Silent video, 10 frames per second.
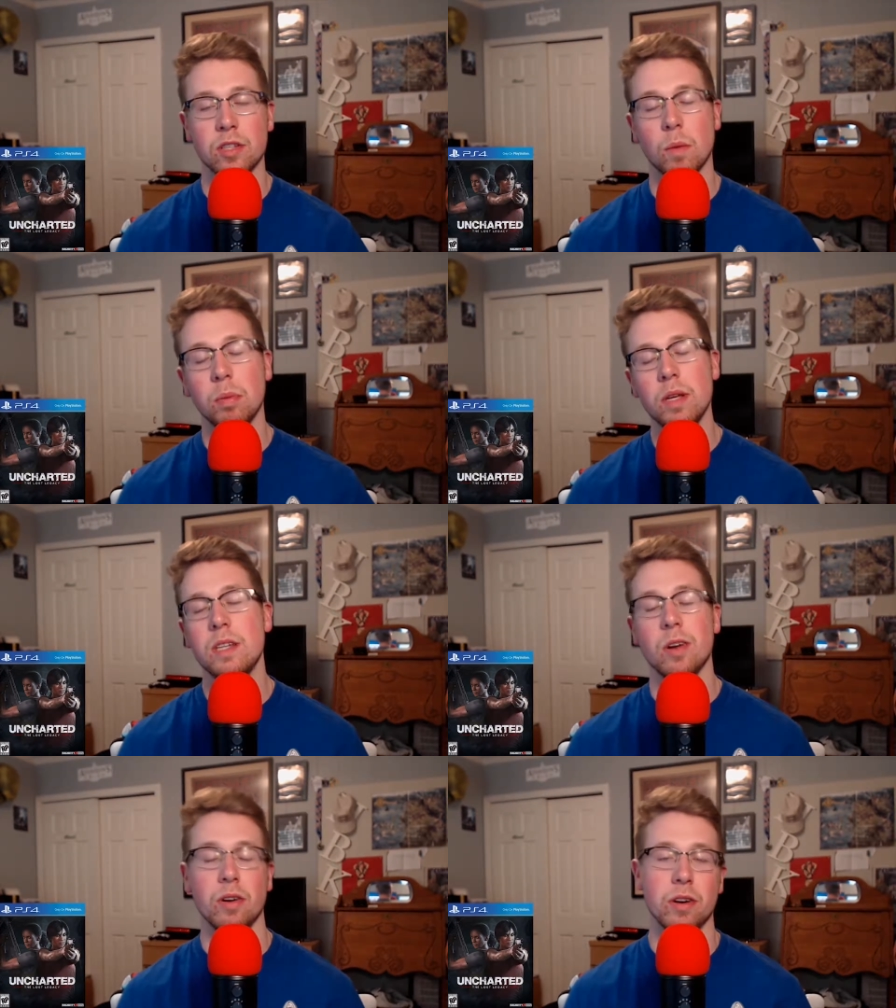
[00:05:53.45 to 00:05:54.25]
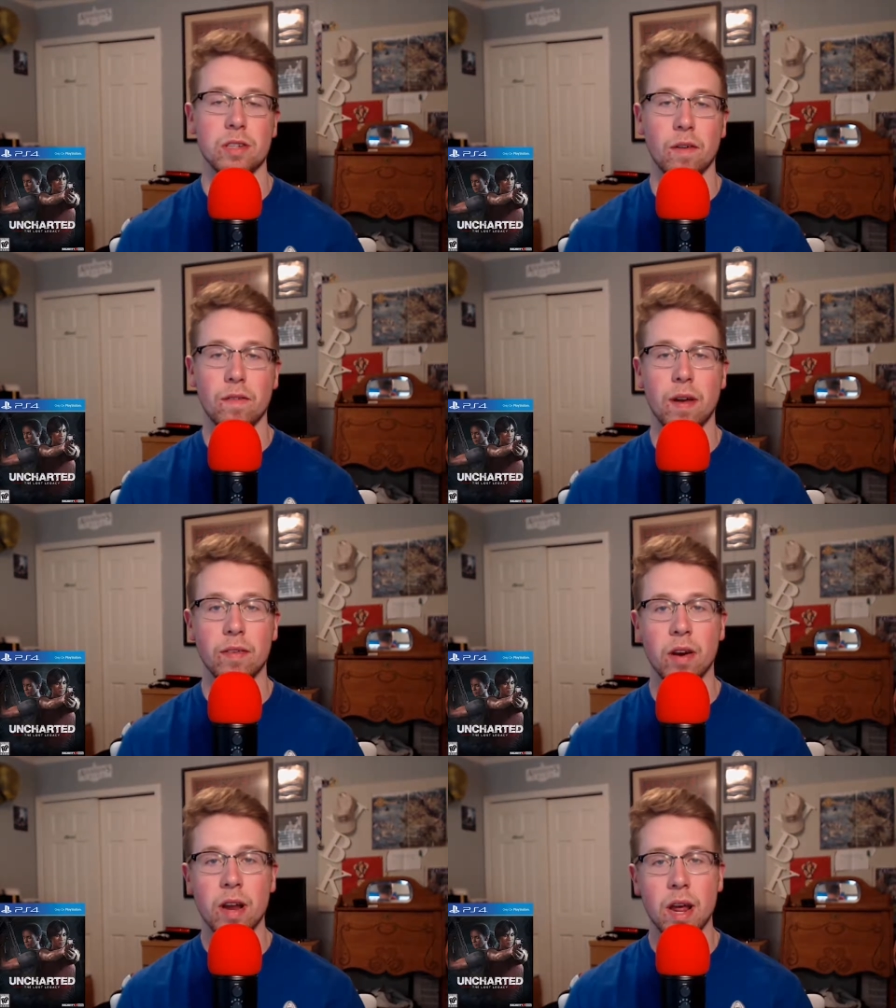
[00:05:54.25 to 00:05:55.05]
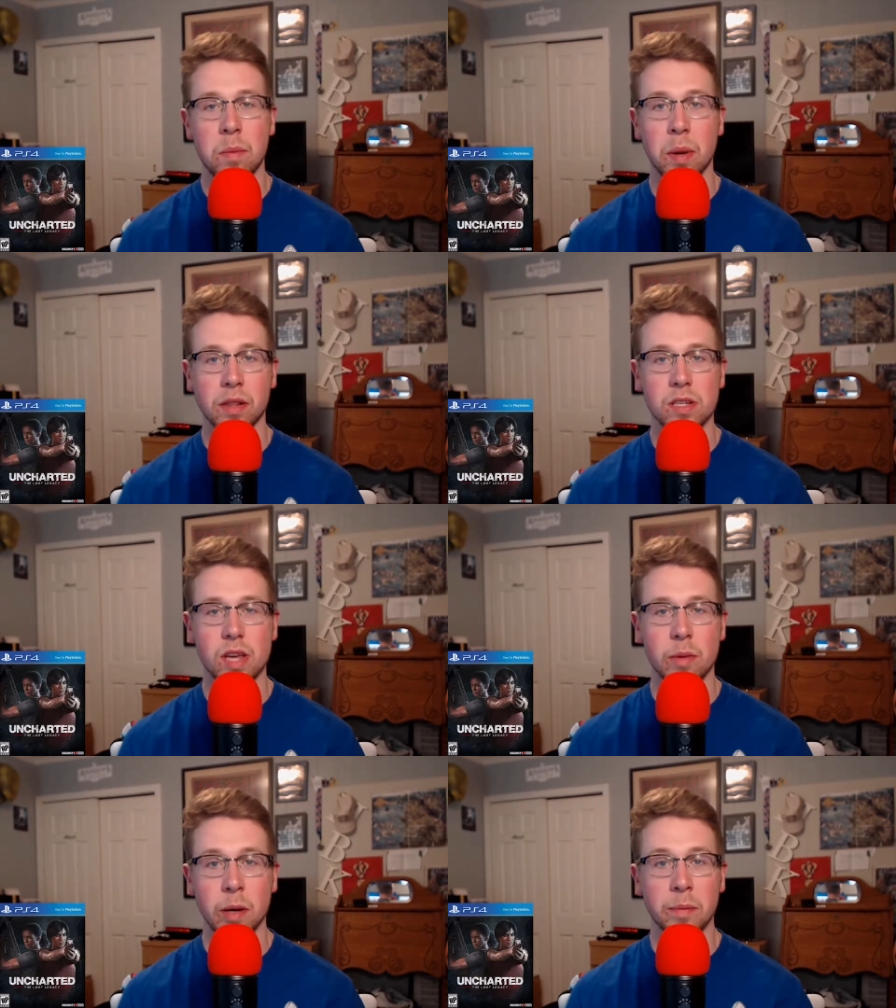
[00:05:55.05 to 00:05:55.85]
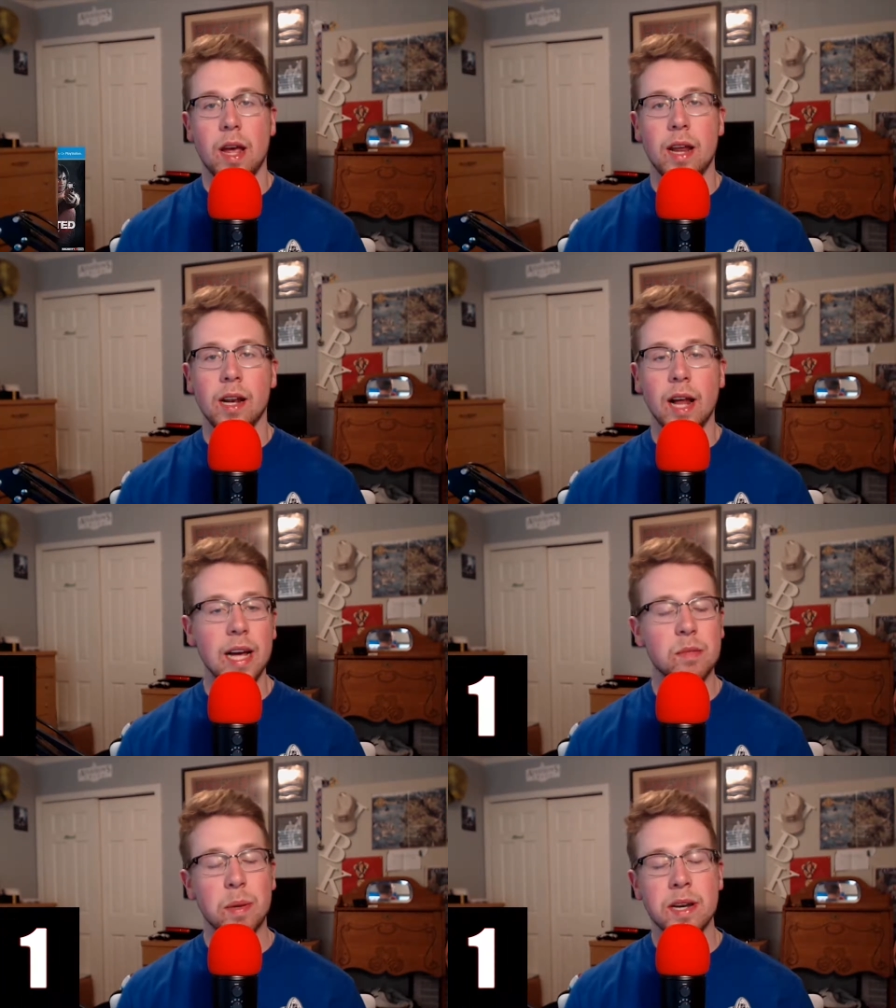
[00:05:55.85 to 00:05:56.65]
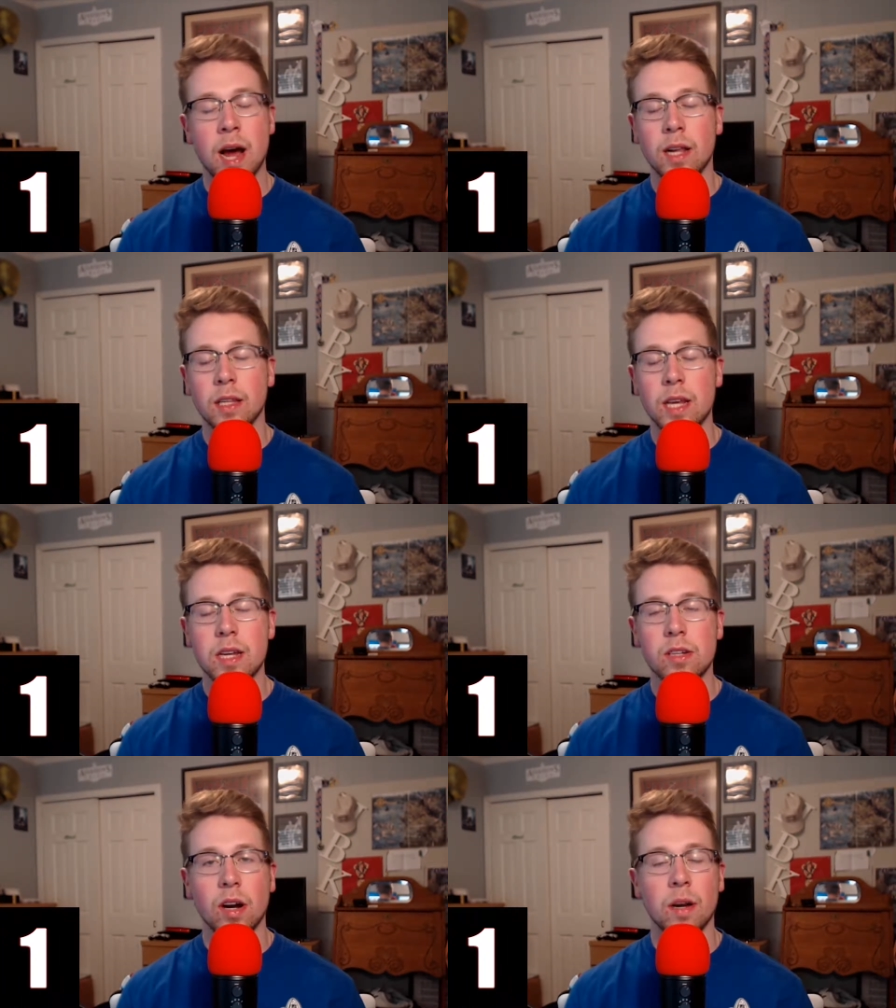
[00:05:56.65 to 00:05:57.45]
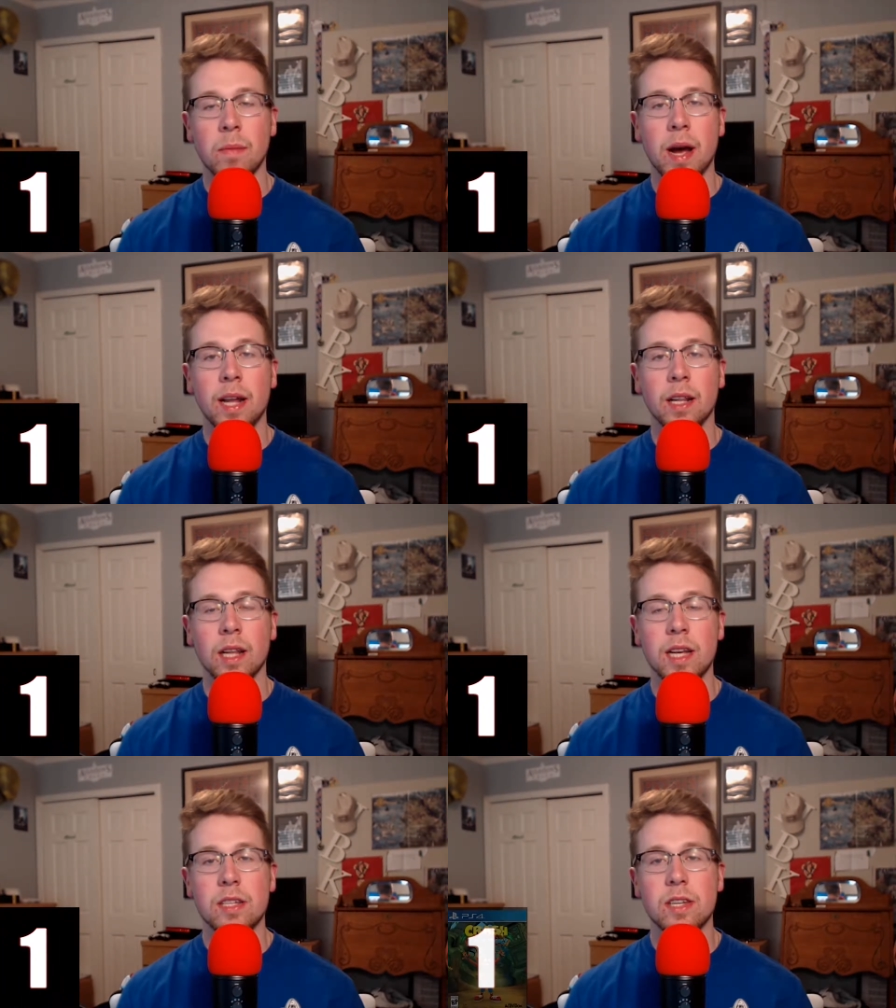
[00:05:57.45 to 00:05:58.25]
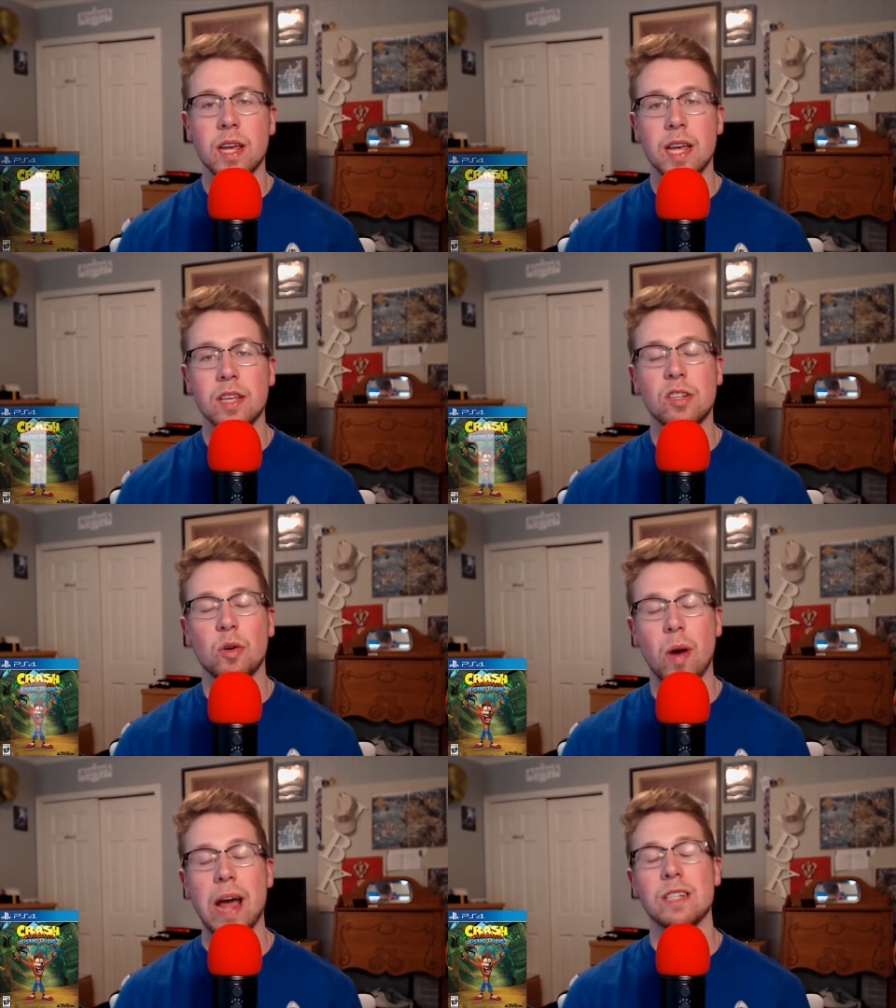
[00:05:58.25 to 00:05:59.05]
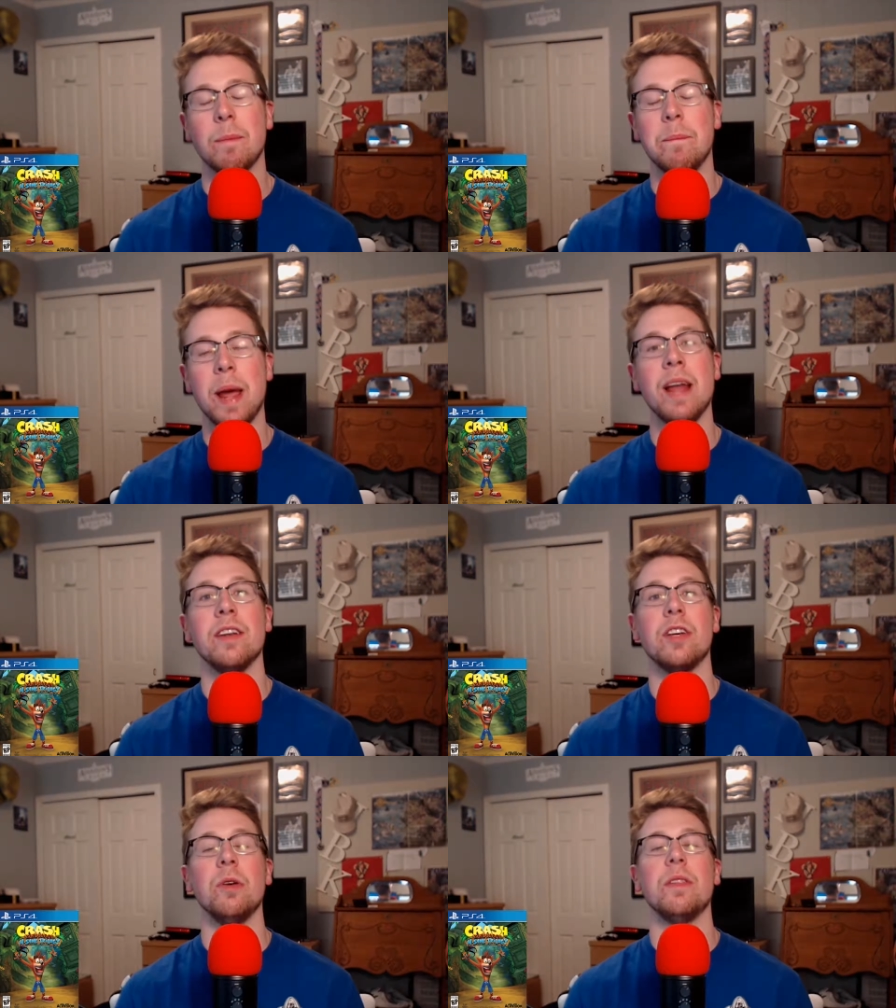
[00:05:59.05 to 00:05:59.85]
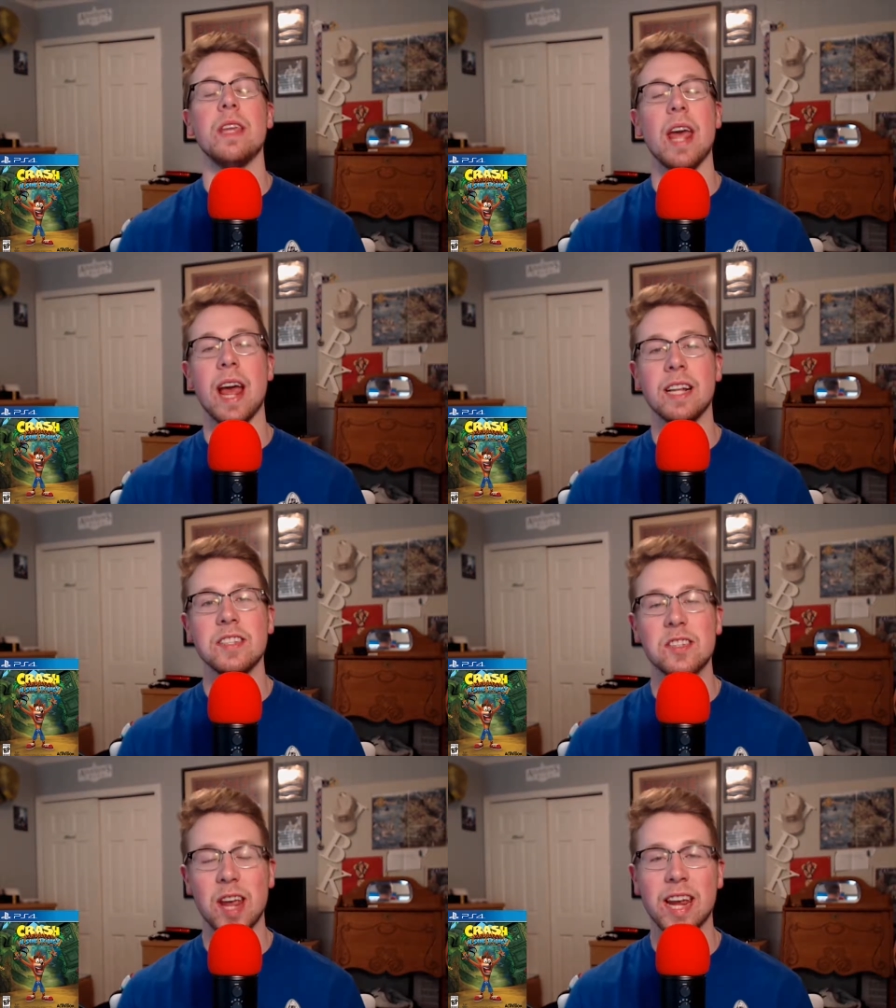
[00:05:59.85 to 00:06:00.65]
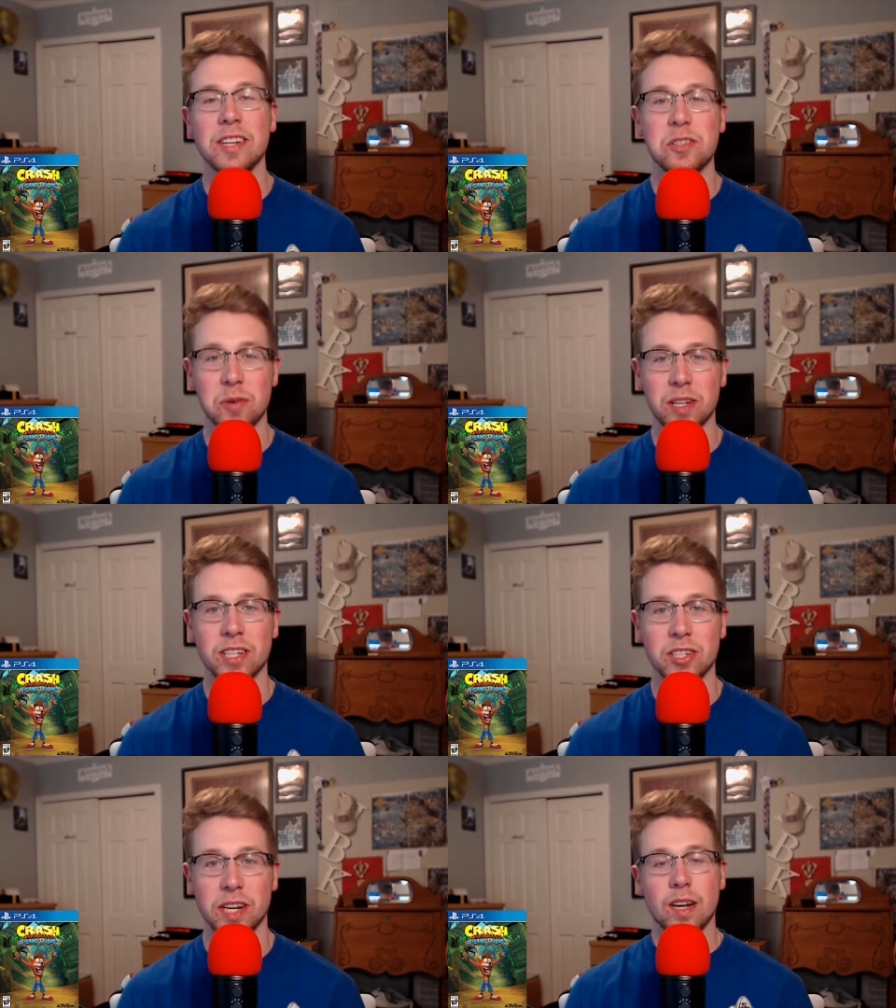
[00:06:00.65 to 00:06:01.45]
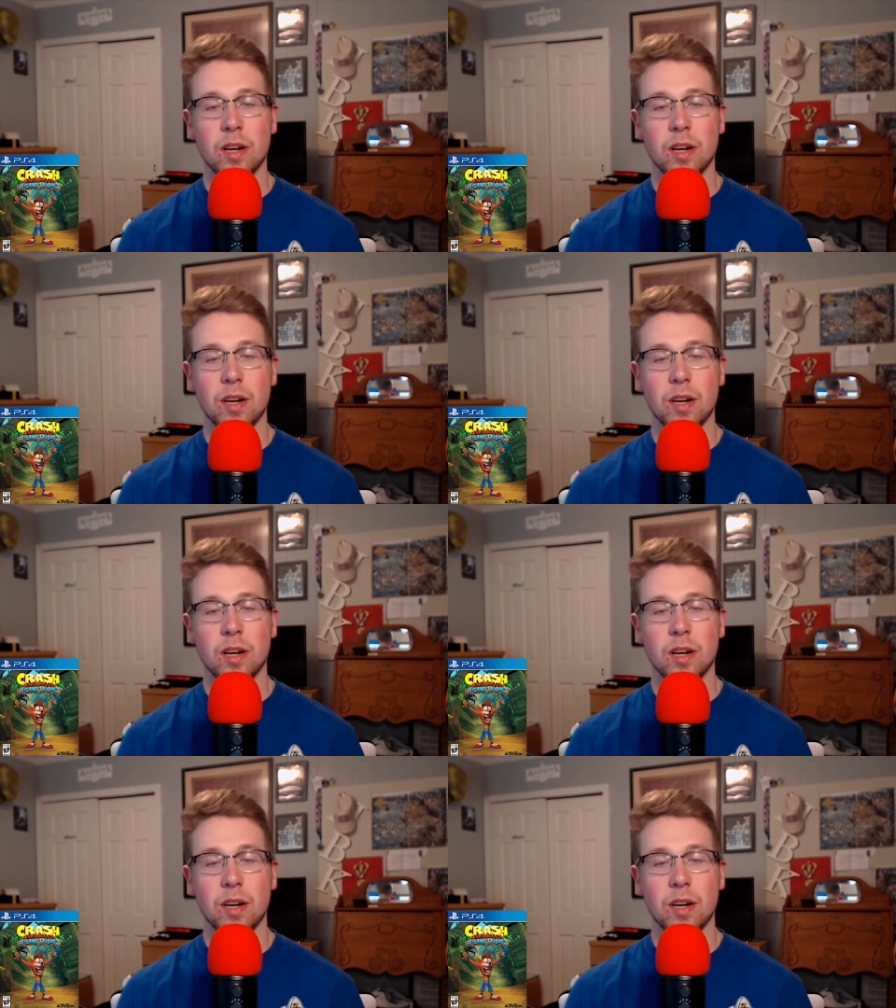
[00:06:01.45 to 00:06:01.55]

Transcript: So please go do yourself a favor and pick this game up. And last but not least on my list is Crash Bandicoot: The N Sane Trilogy.